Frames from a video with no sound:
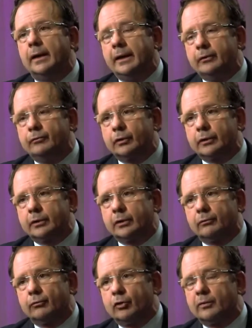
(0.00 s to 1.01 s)
in
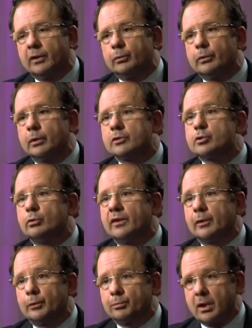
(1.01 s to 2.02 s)
follicular lymphoma with also very